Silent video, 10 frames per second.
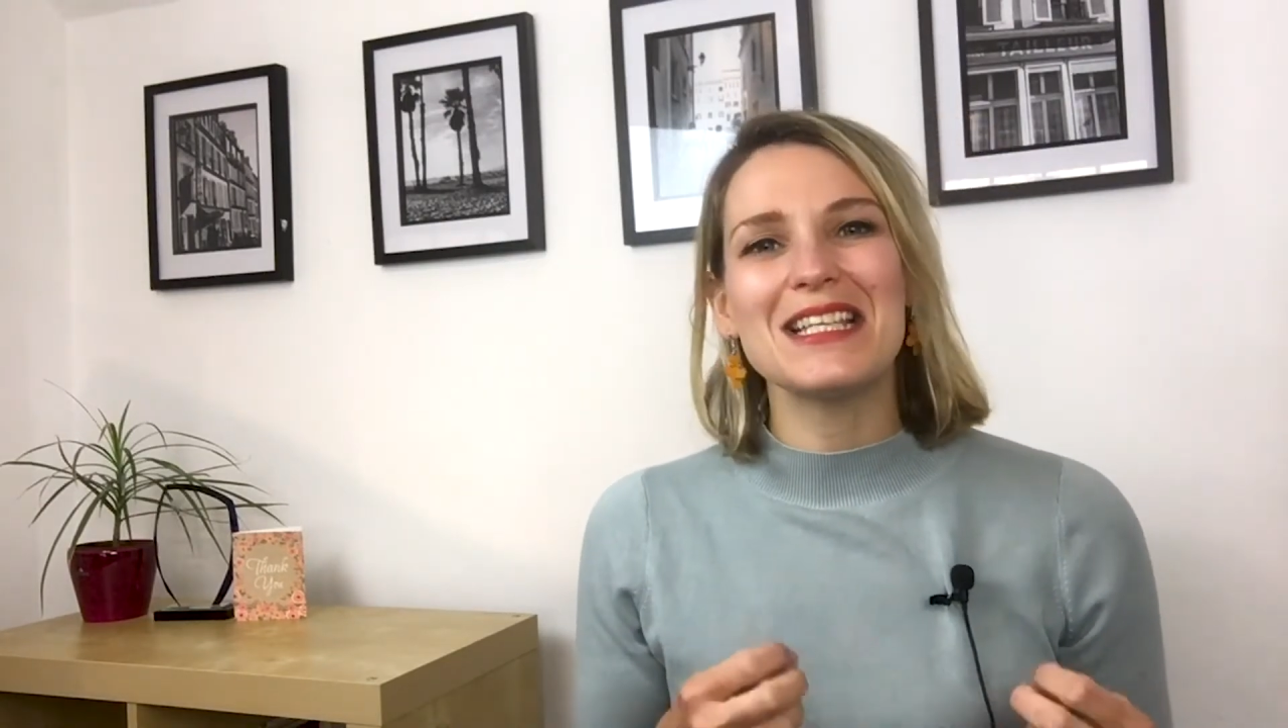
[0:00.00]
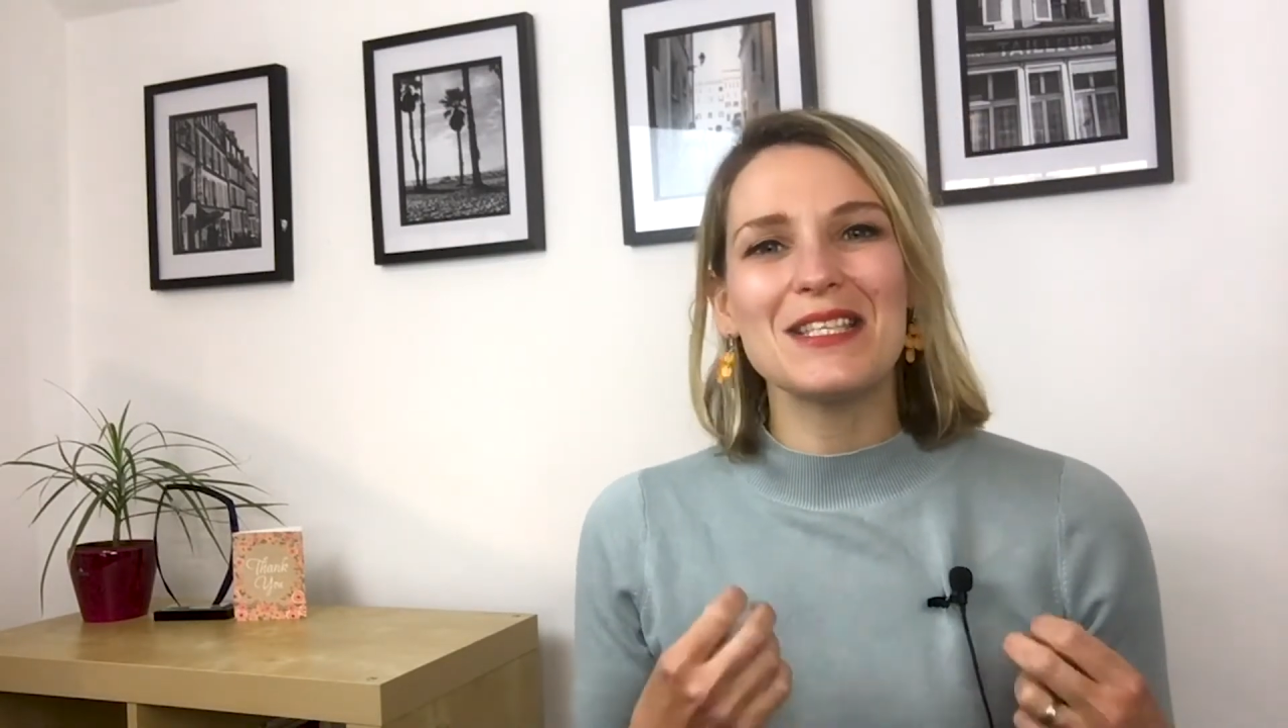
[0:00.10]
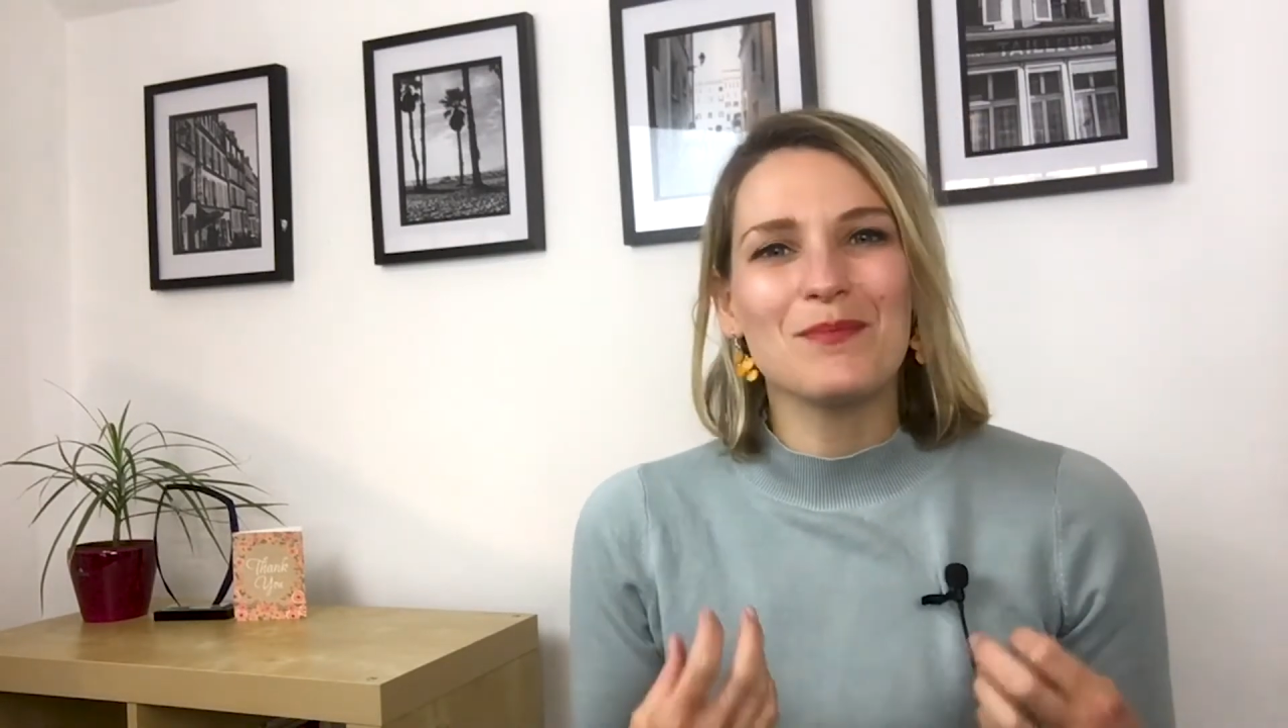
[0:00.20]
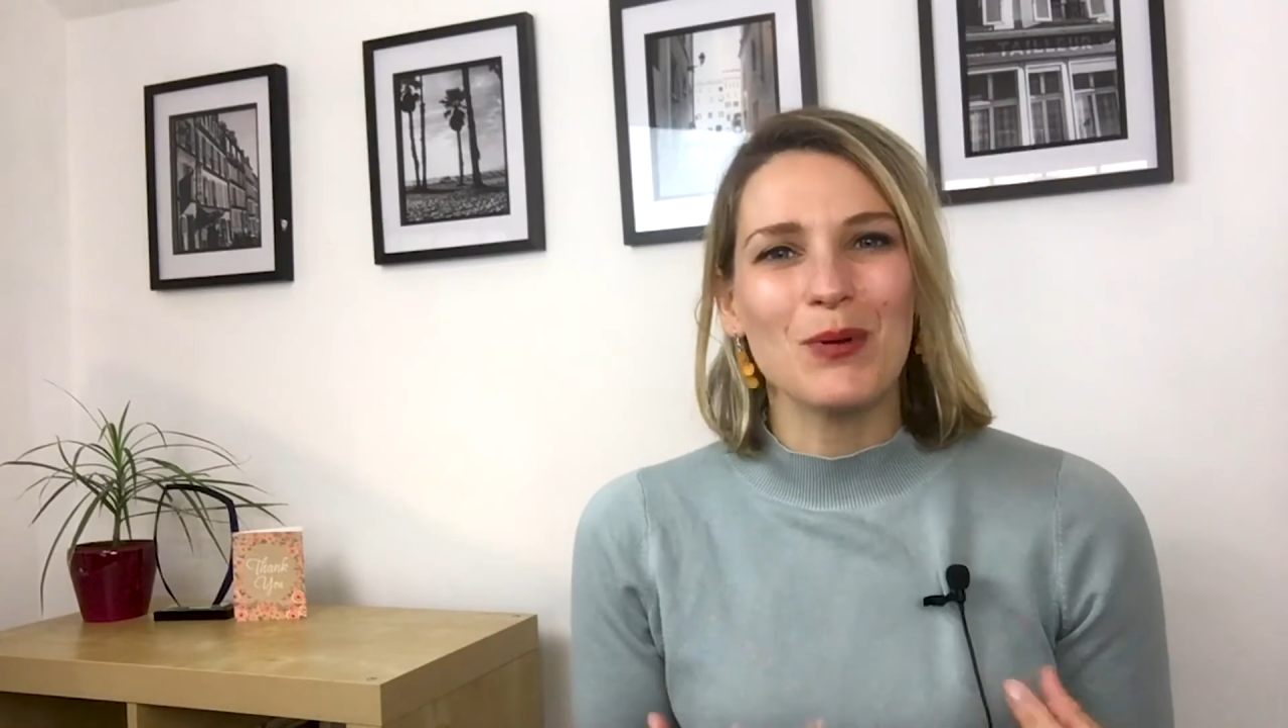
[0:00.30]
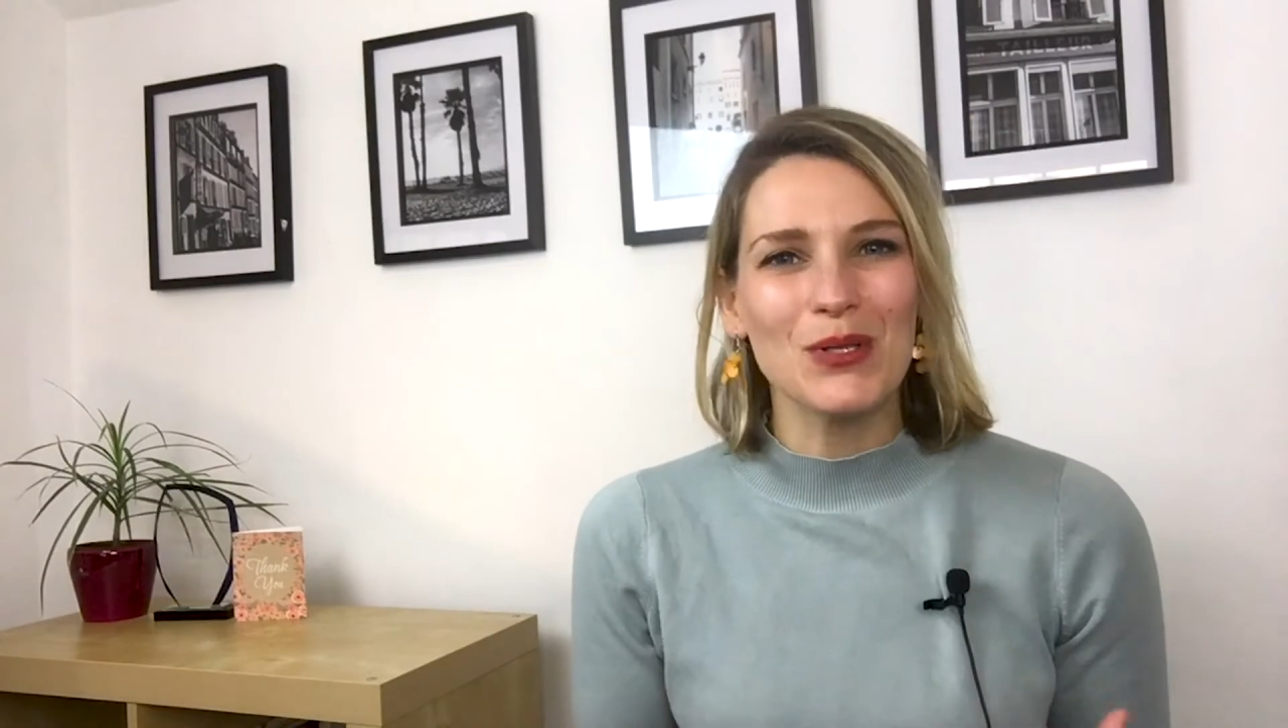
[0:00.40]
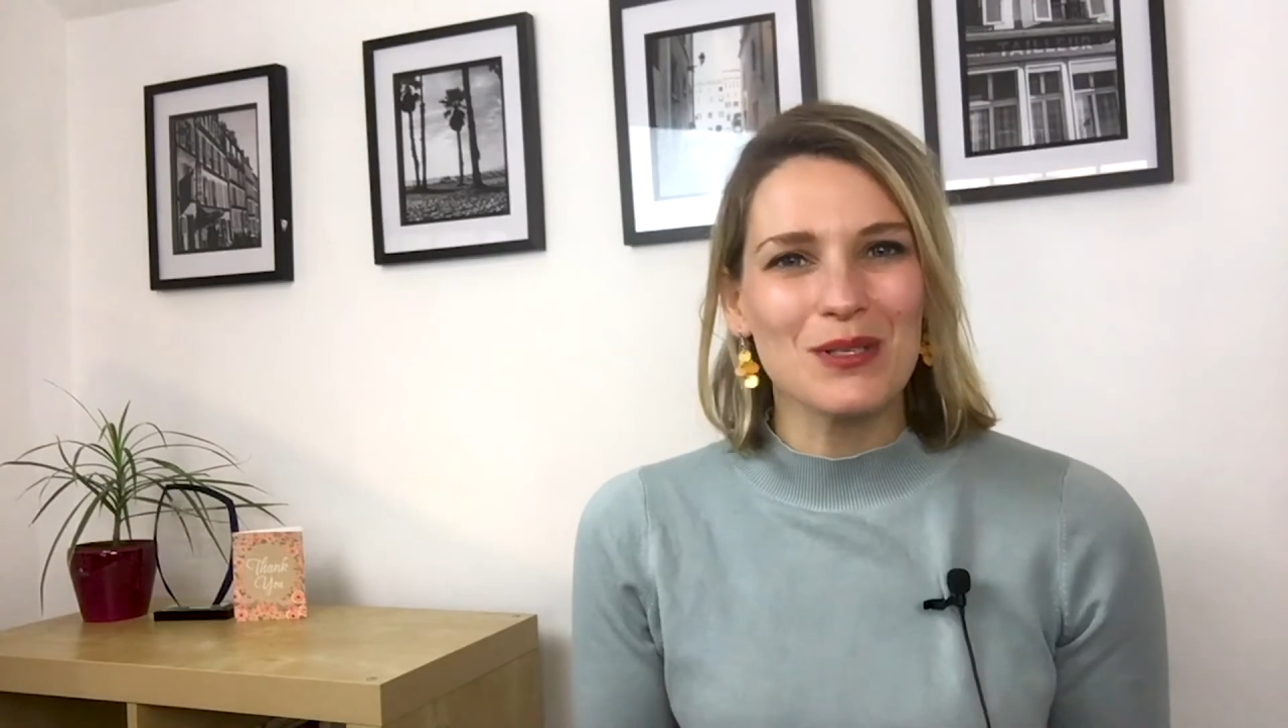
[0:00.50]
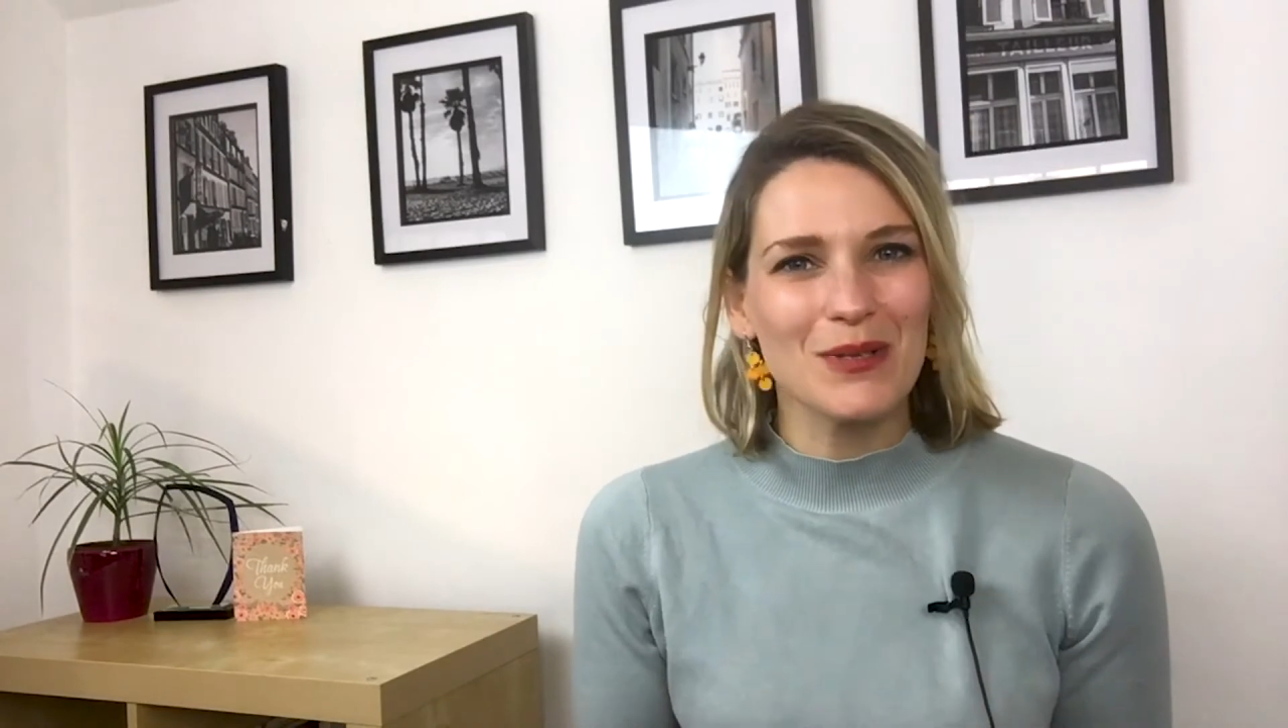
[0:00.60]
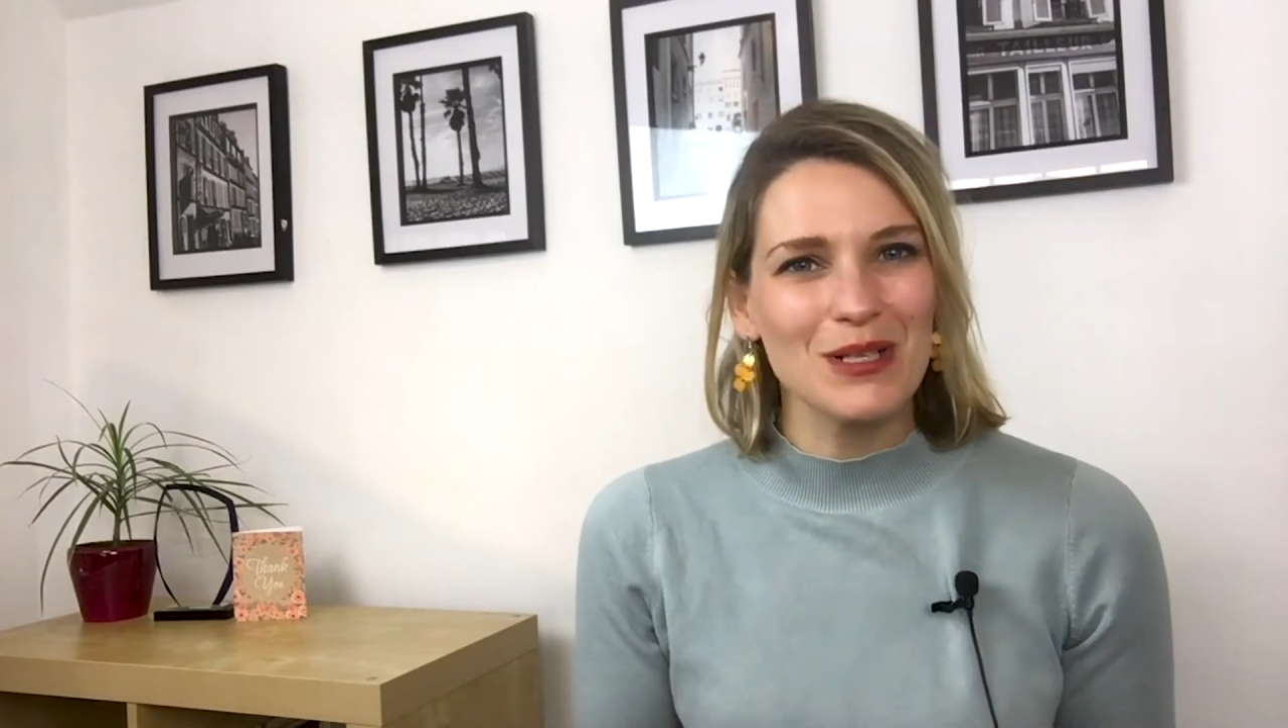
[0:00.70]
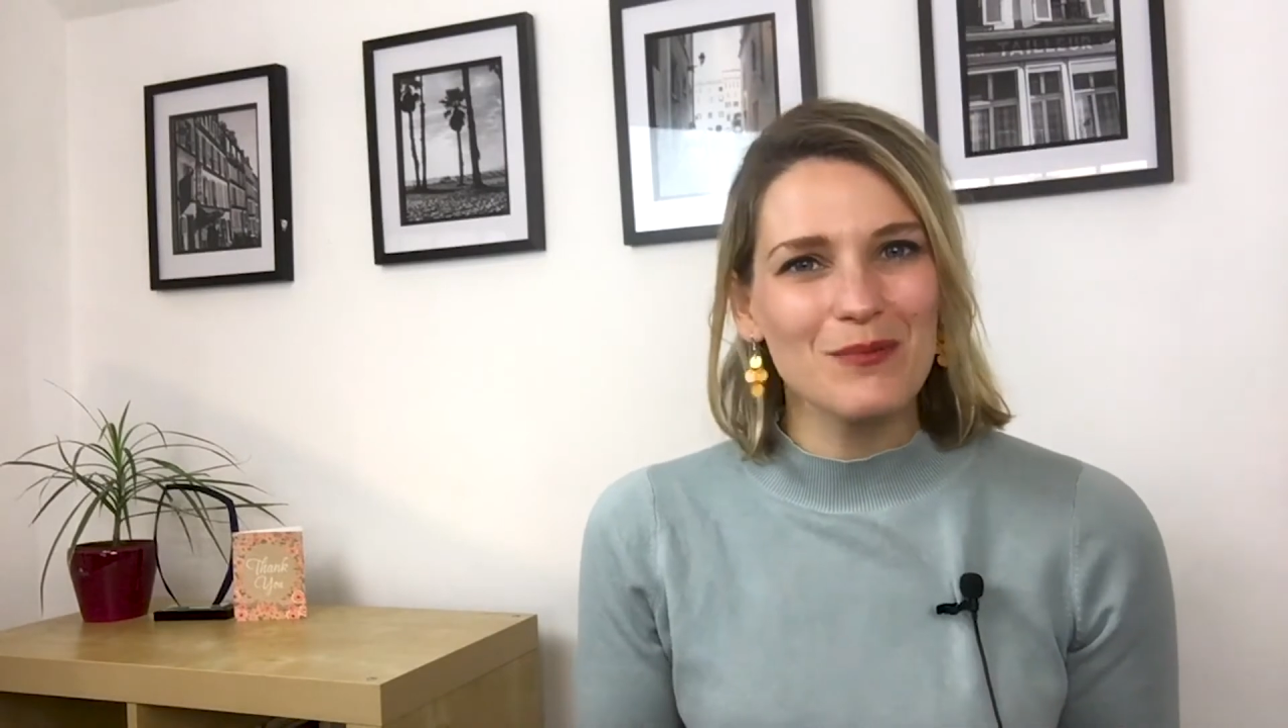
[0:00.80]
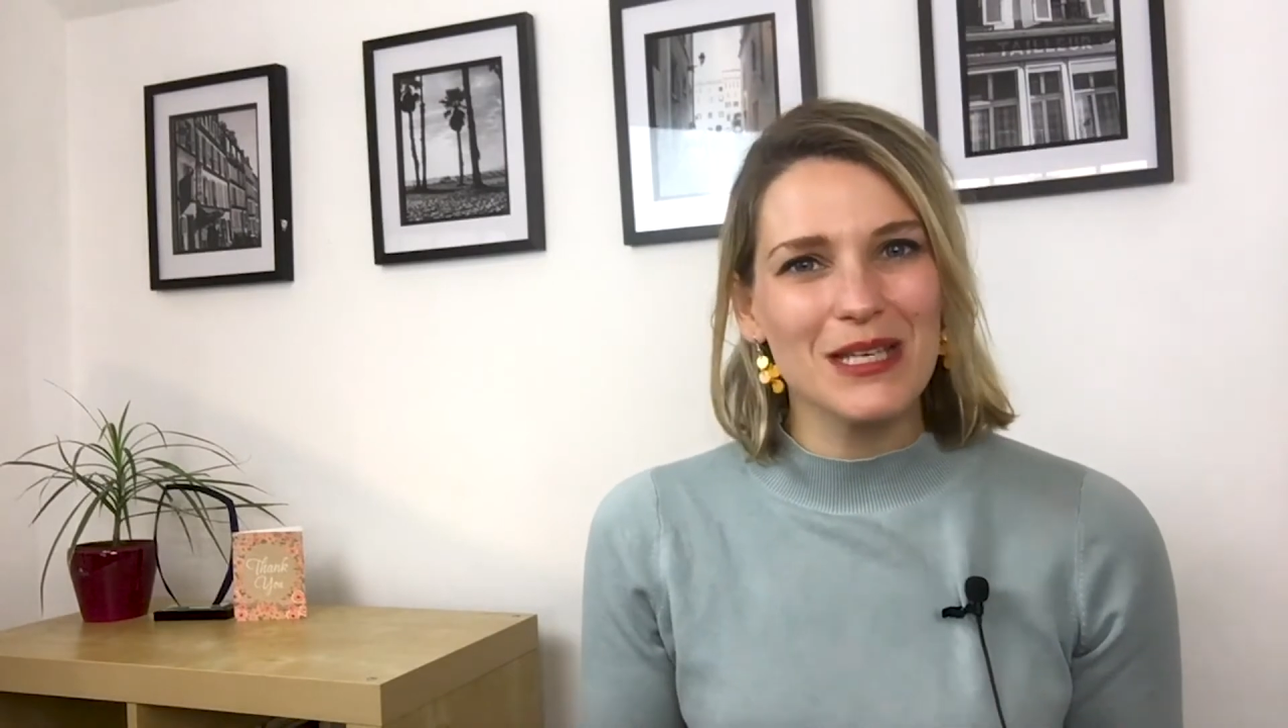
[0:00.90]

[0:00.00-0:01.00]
spottable?